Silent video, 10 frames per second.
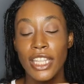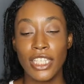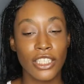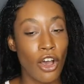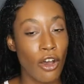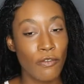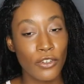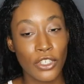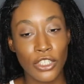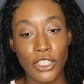This
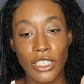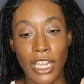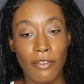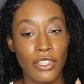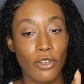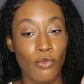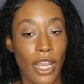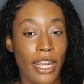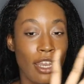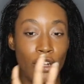offers, I have this
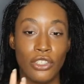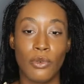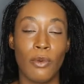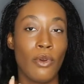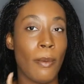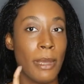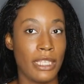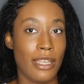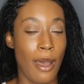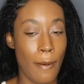right here so I won't
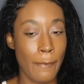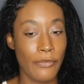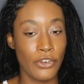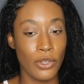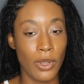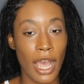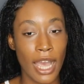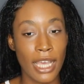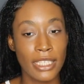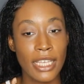mess up for you
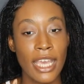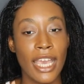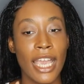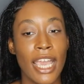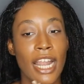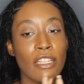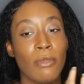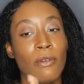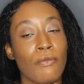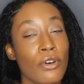guys, it has
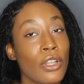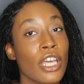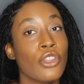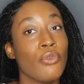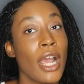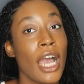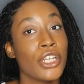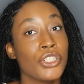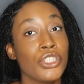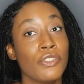my full length
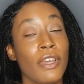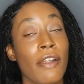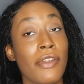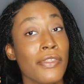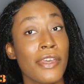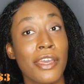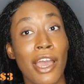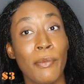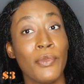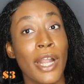reactions of everything
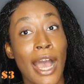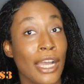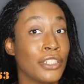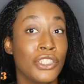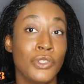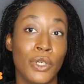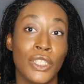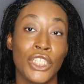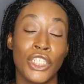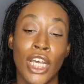I'm reacting to
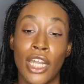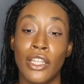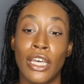on this channel.